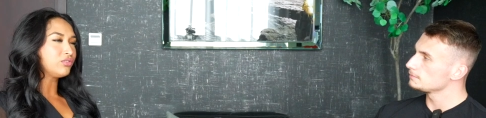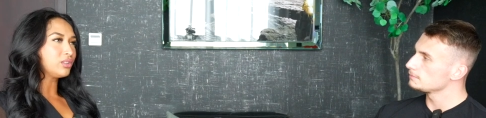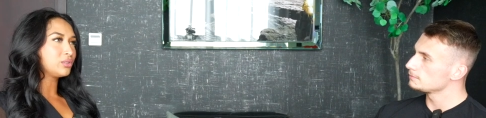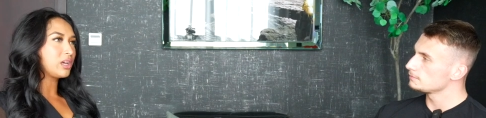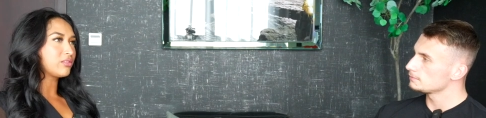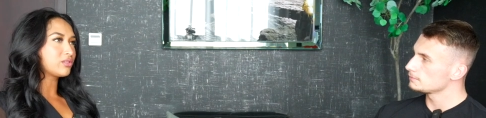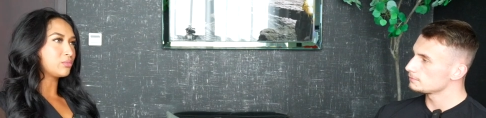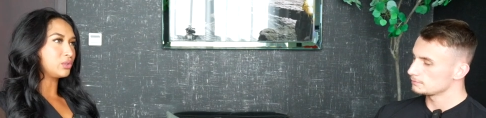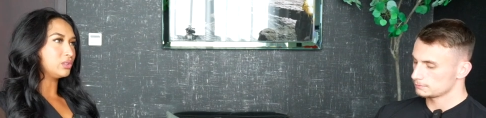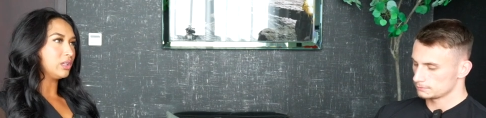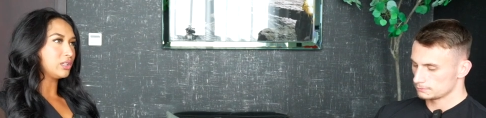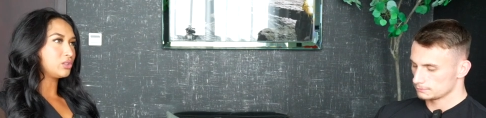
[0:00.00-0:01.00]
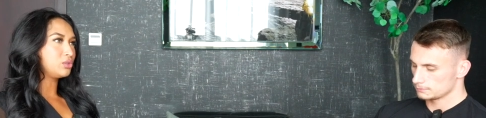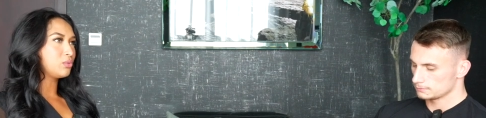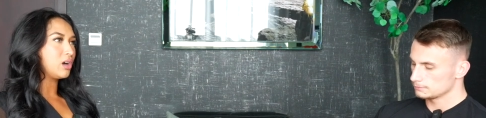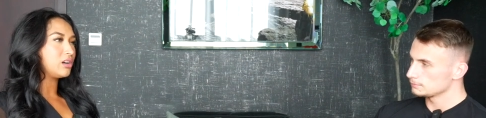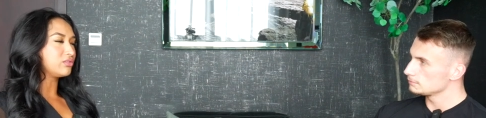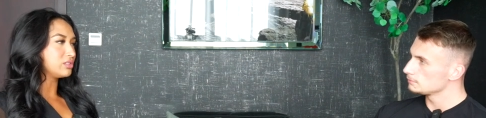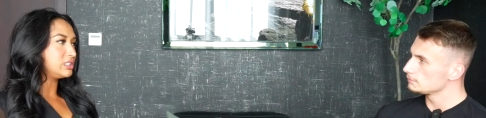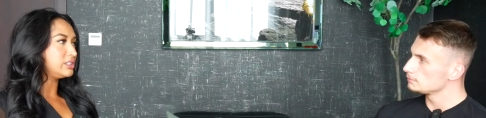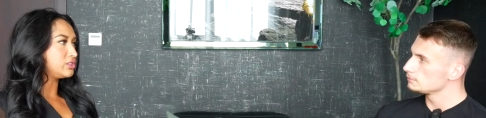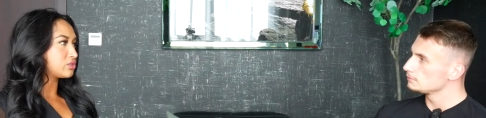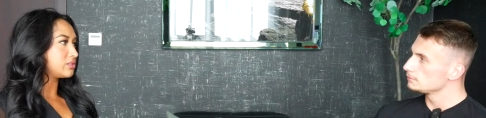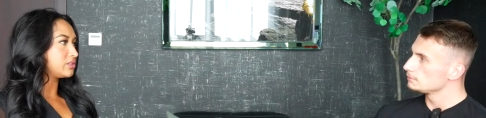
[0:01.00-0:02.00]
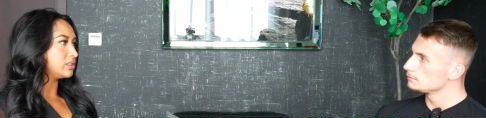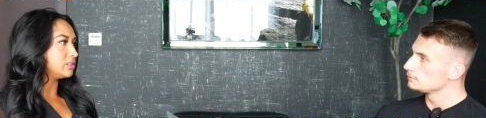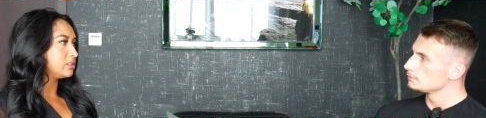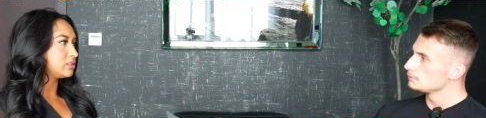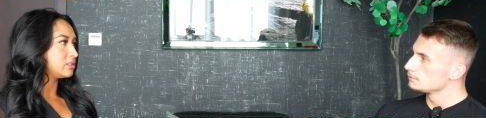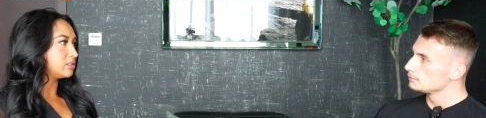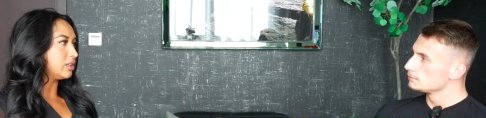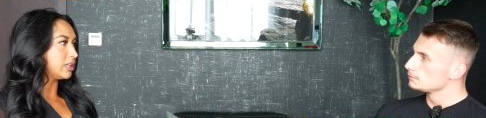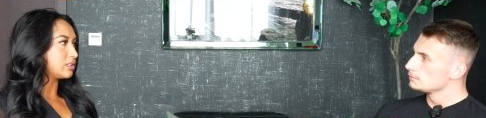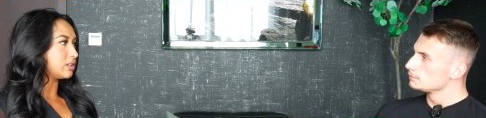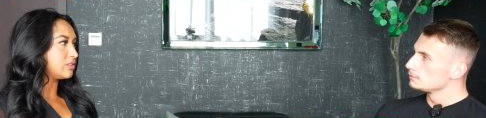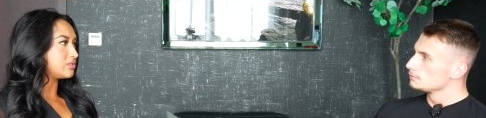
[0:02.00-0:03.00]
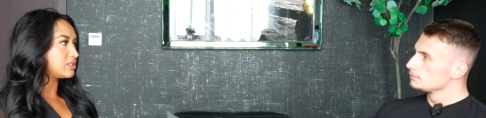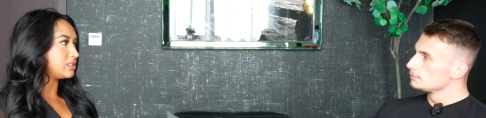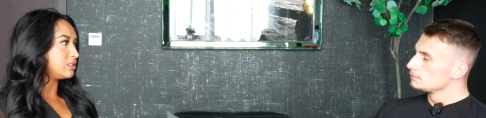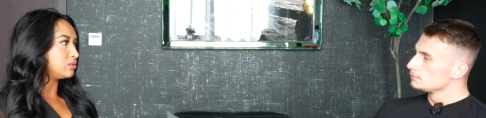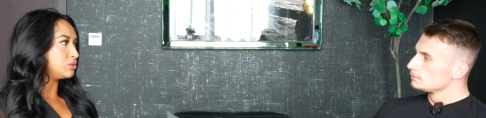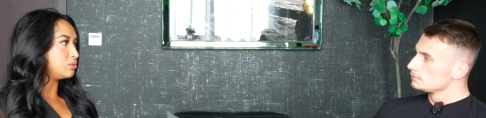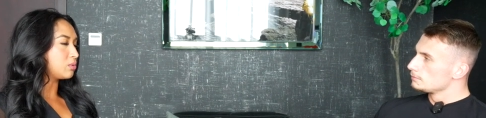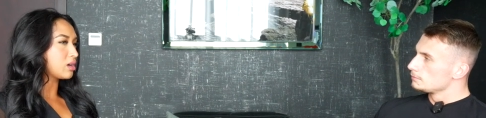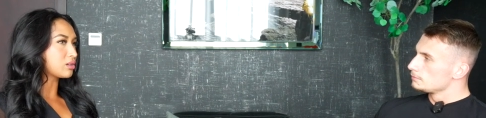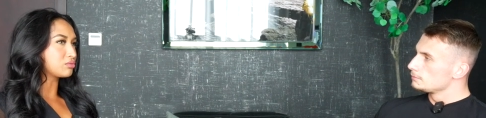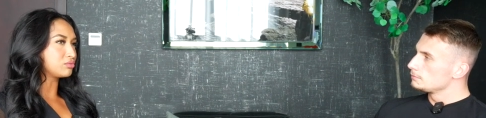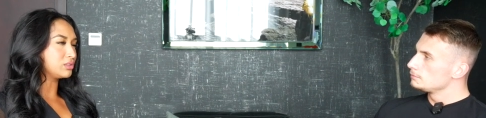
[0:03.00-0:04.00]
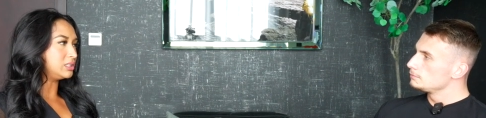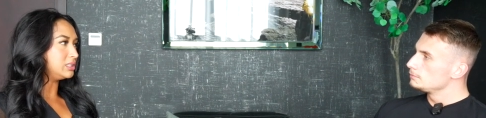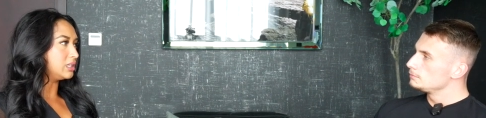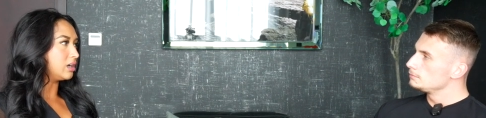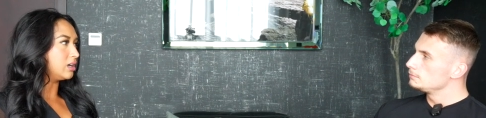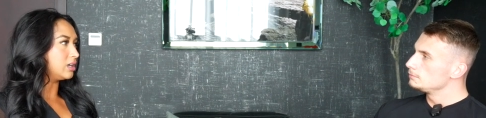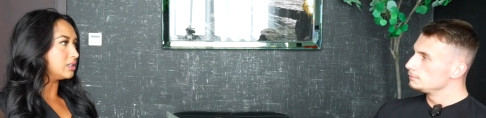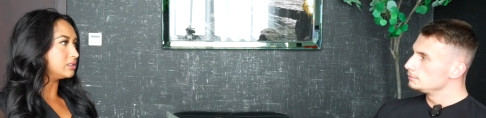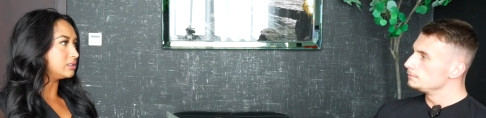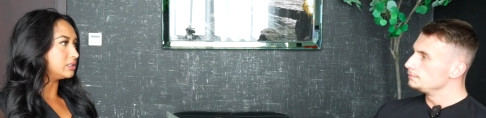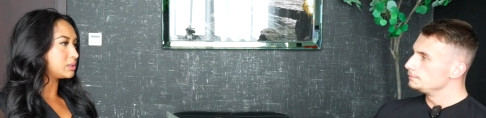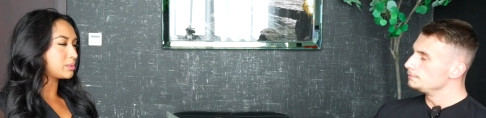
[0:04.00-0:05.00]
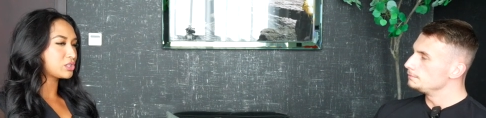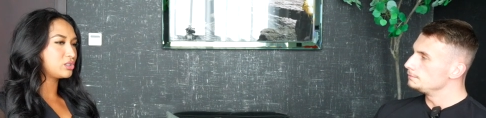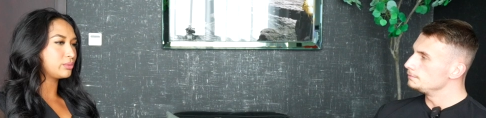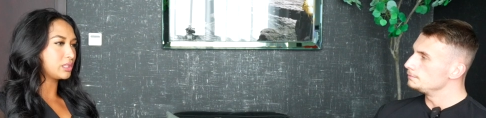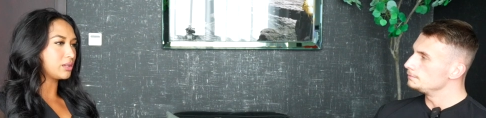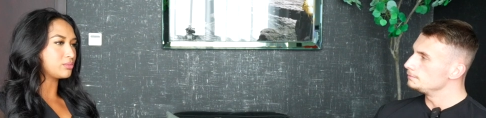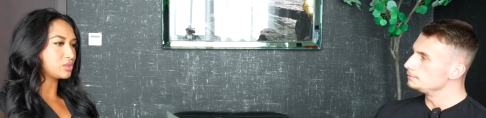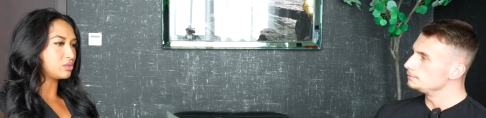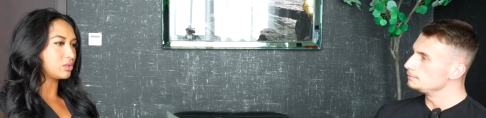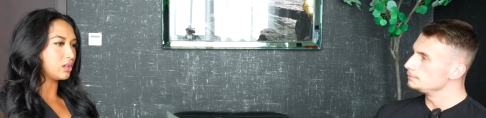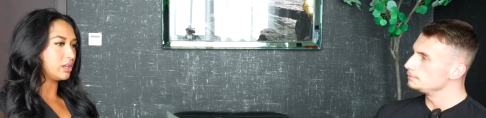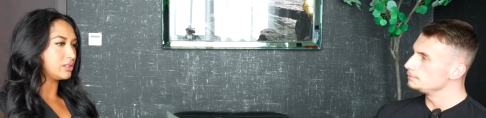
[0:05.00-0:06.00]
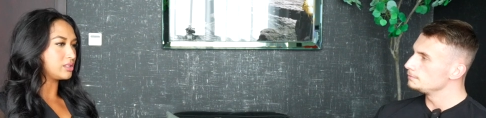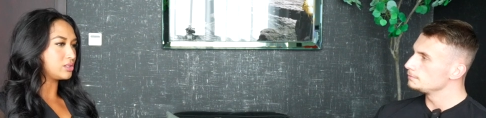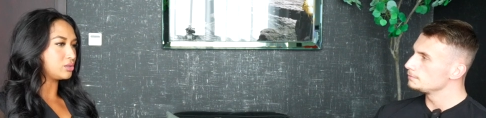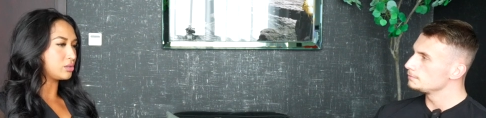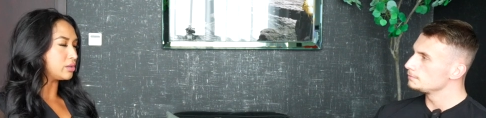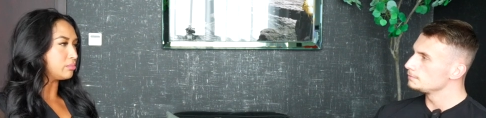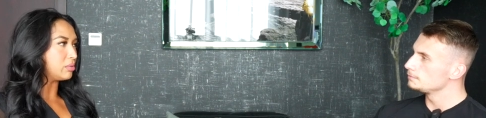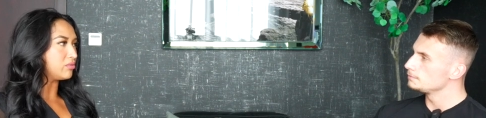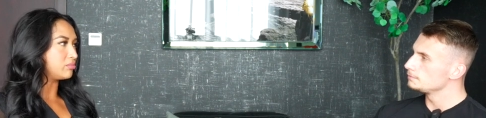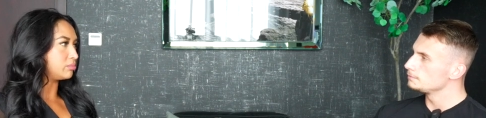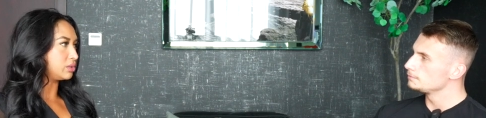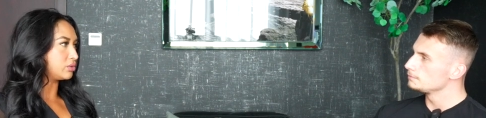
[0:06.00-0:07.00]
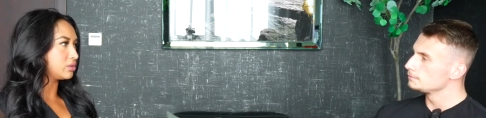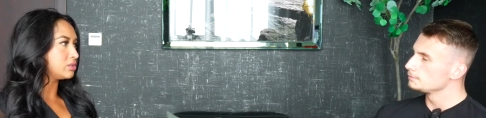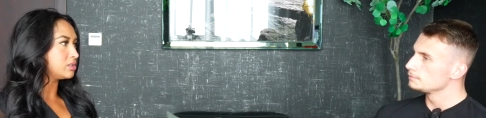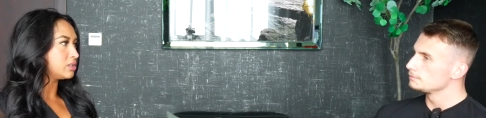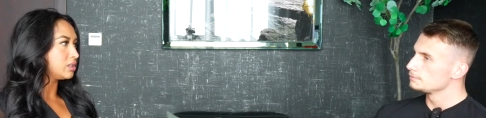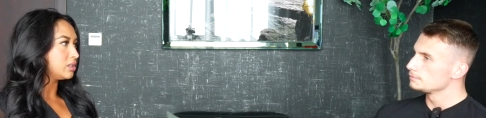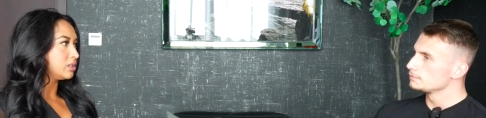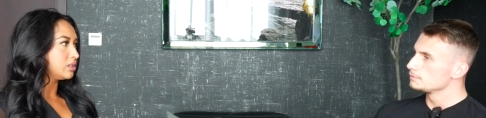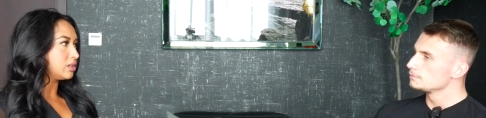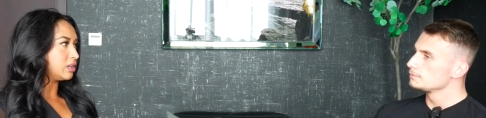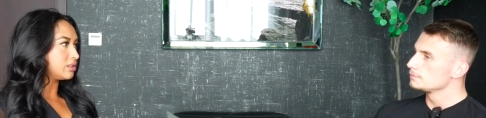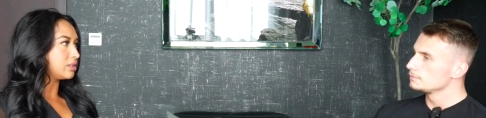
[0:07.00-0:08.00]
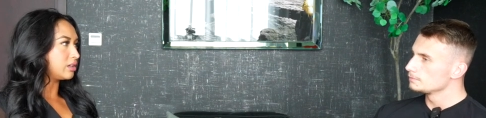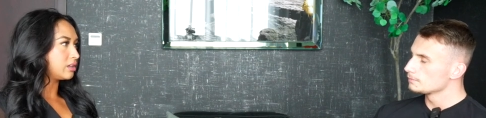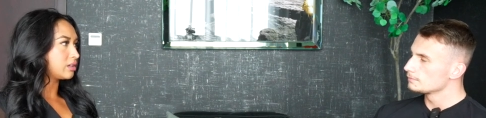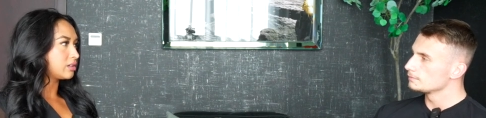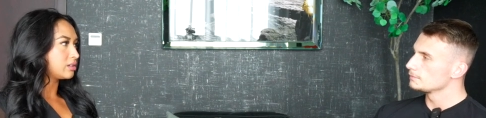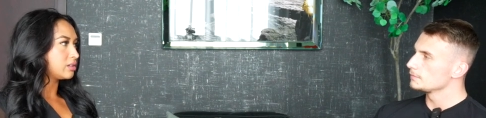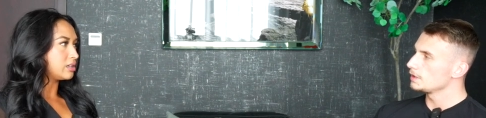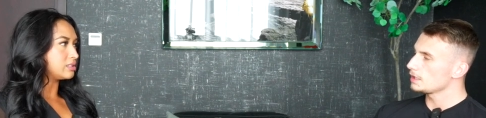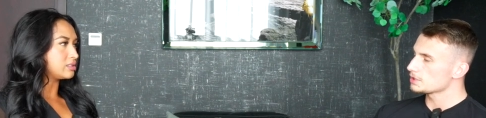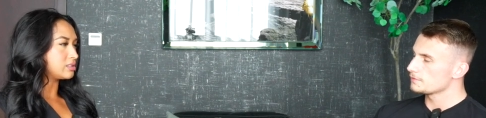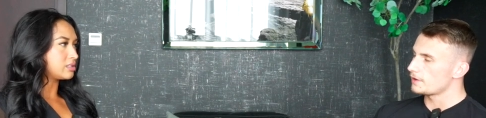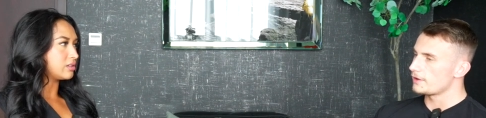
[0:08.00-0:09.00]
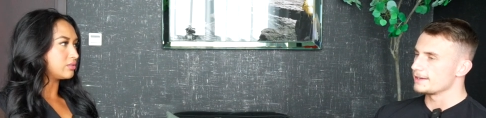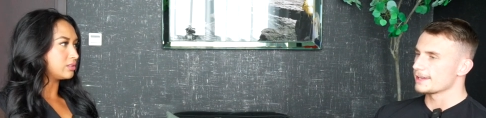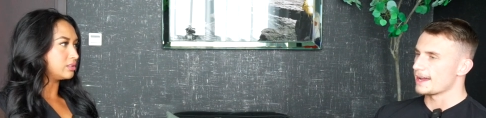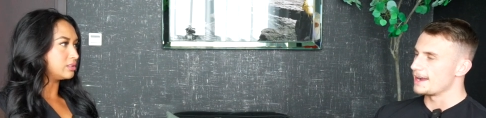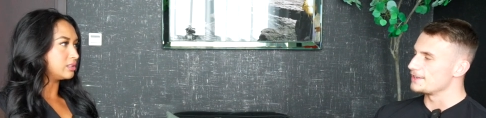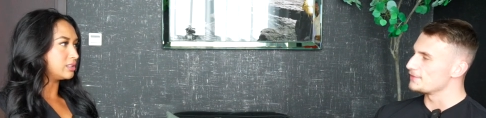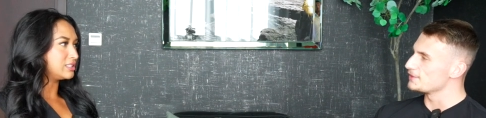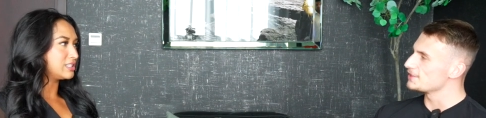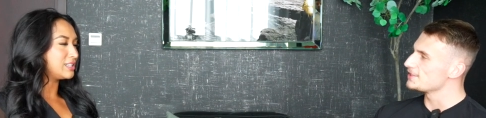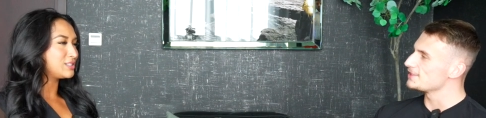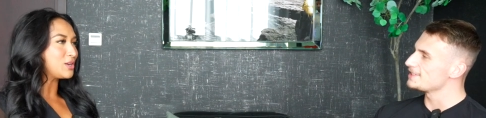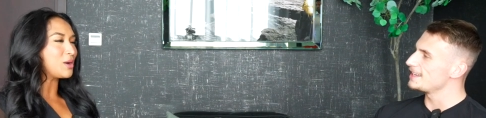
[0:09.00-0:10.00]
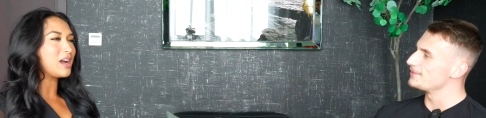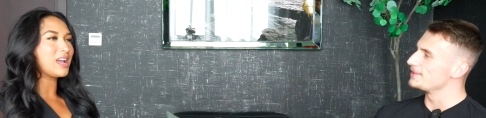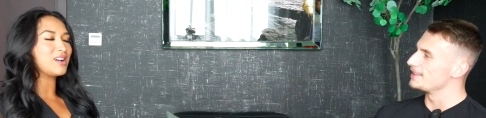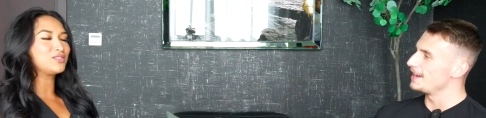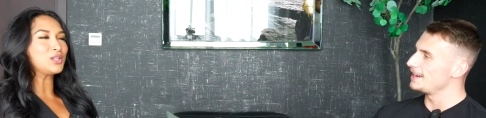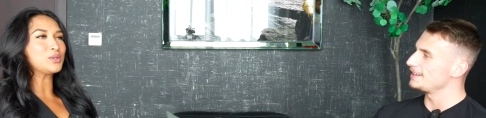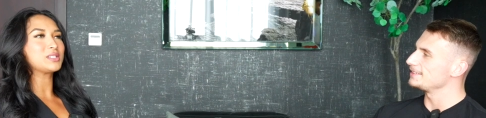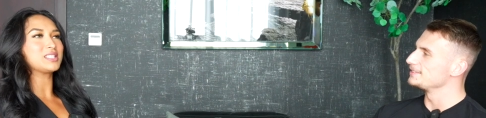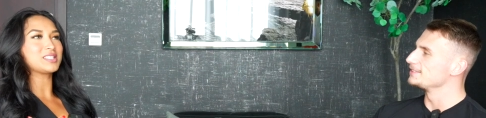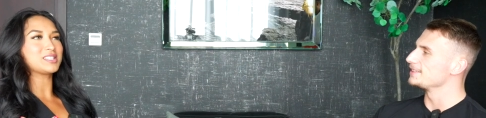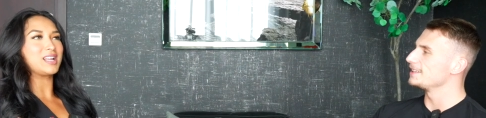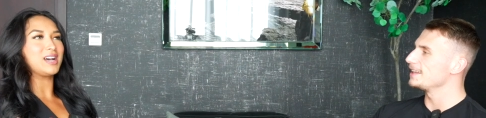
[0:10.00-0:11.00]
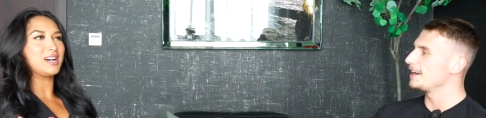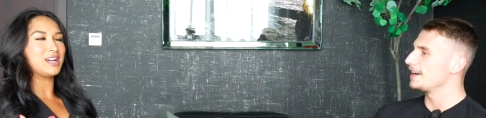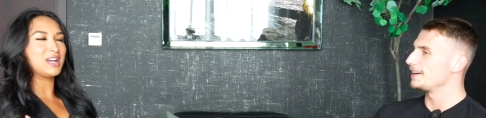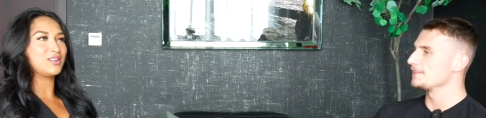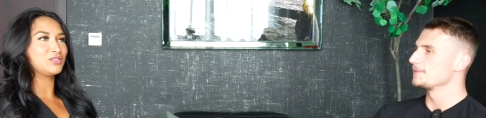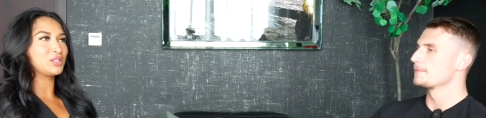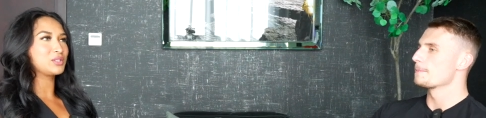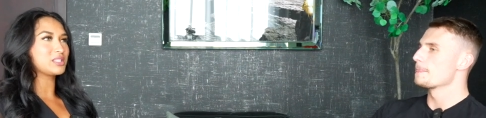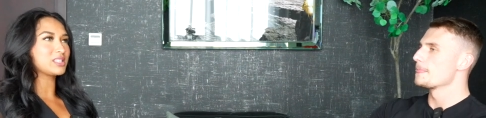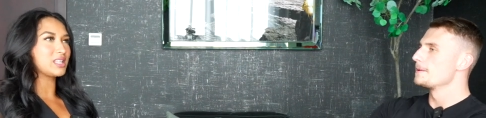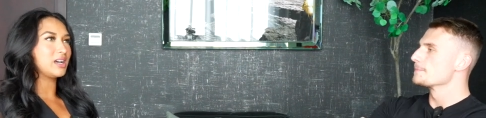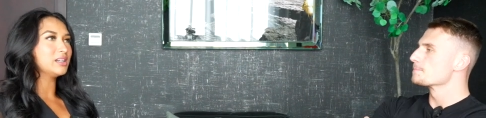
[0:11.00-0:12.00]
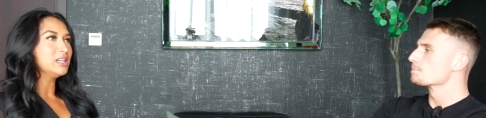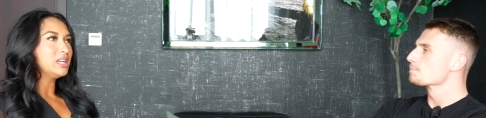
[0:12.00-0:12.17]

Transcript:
Speaker 1: feel that from you, like you are really driven. Like I've seen you work really hard, especially when it comes to your clients. You go above and beyond, I think. That's very kind of you to tell me that. I have noticed that. Yeah. I have noticed that.